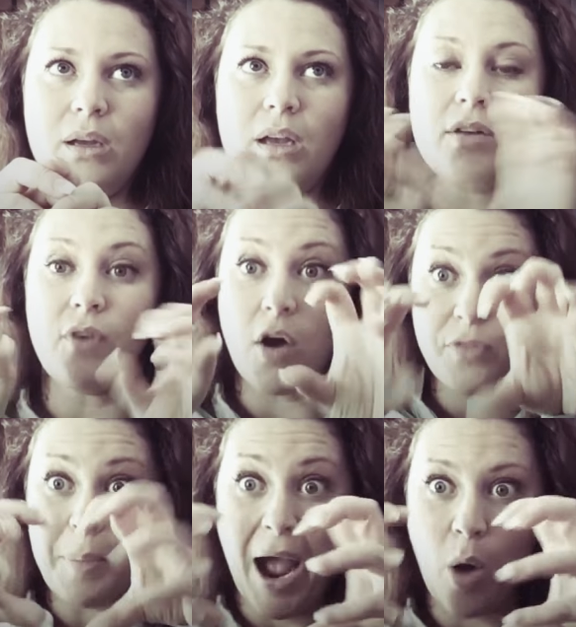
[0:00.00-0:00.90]
involve
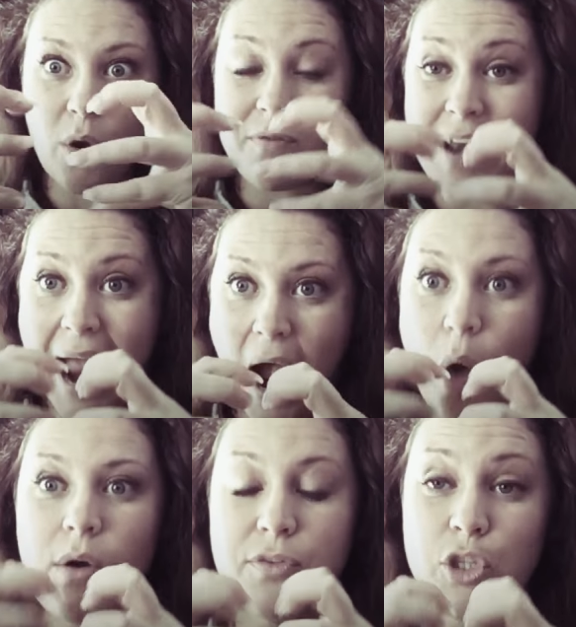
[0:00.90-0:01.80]
the power of
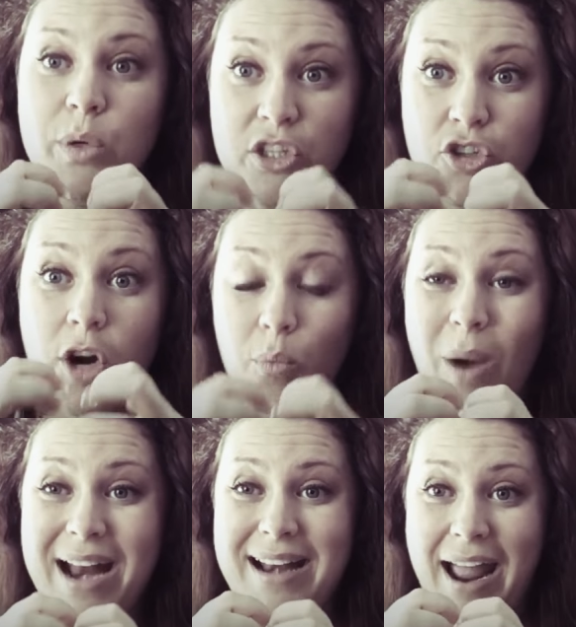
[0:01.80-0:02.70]
now, of doing shit
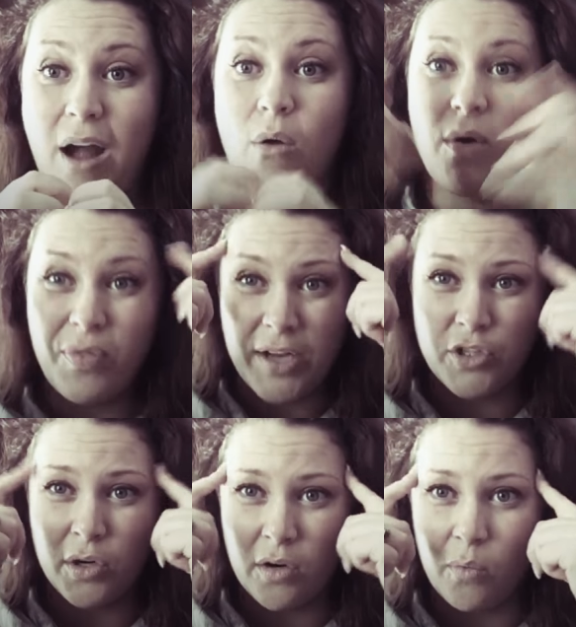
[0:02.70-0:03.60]
right now, that's
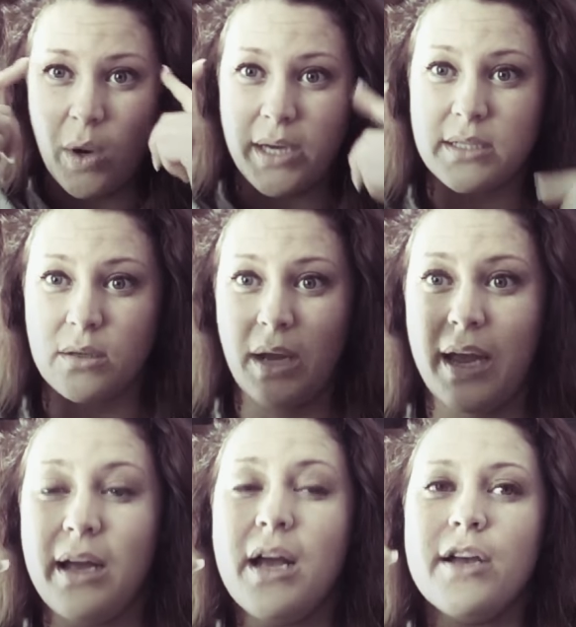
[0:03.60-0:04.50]
your inner voice,
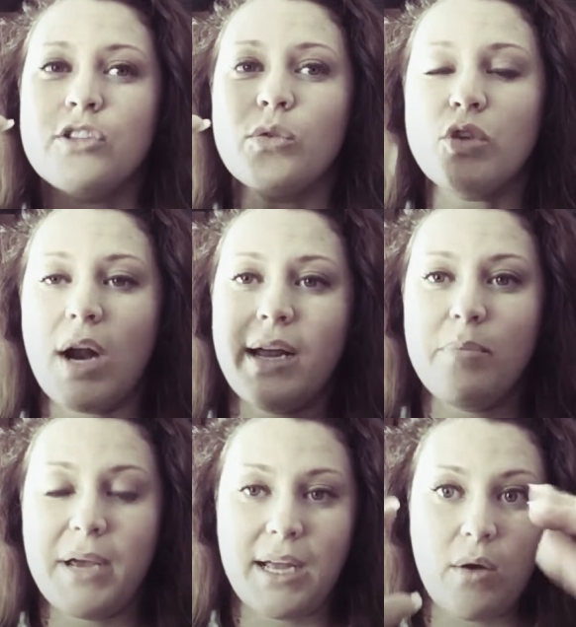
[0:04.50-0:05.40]
okay? So try and
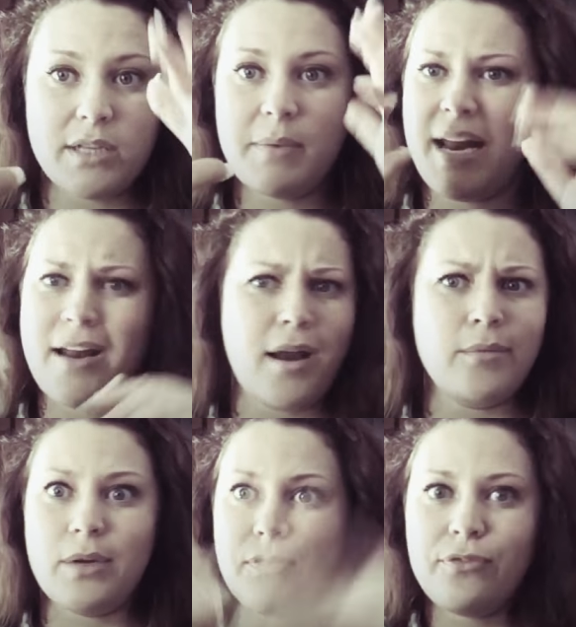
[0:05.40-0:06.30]
pick out as many, and
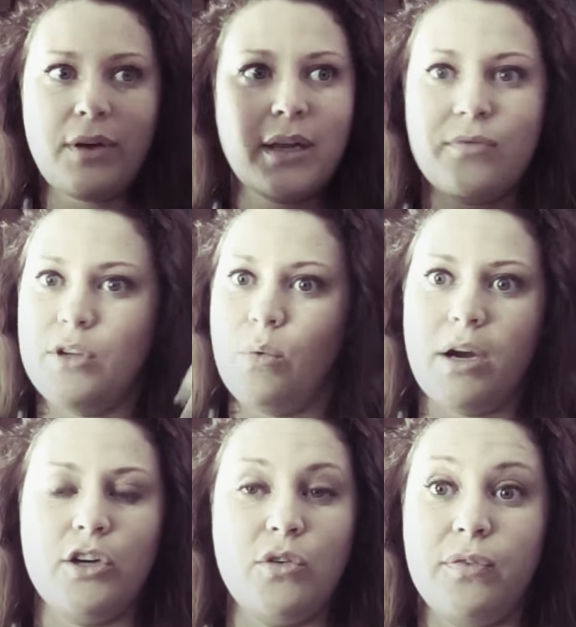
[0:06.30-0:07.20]
if you
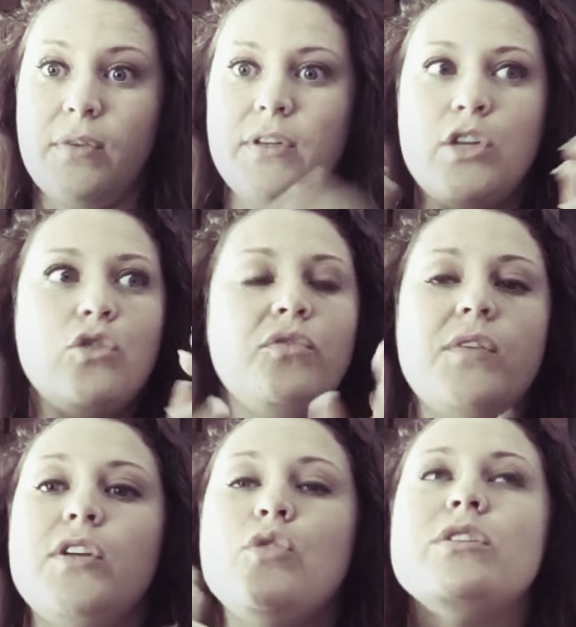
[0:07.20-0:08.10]
wanna do 50, do
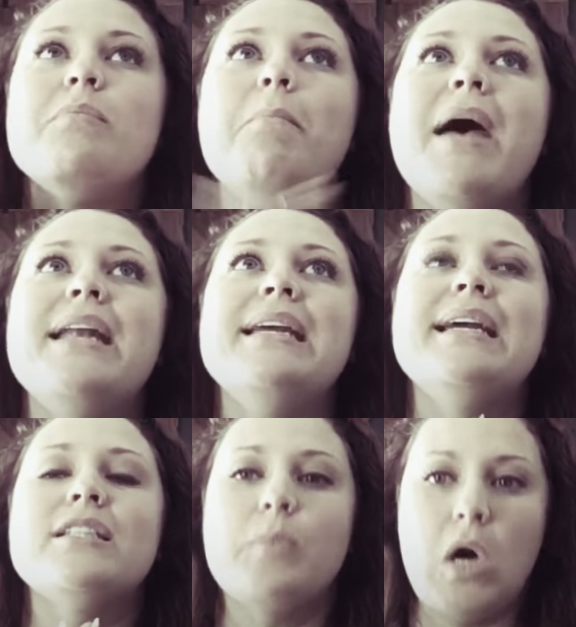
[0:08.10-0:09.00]
50, do as many
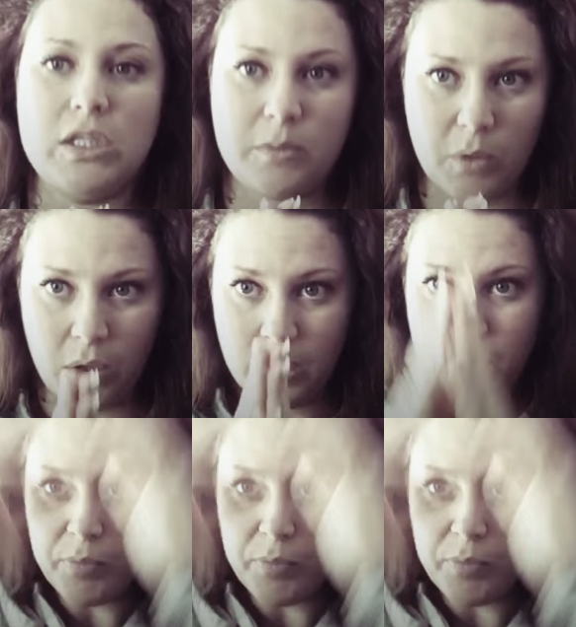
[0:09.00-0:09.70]
as possible.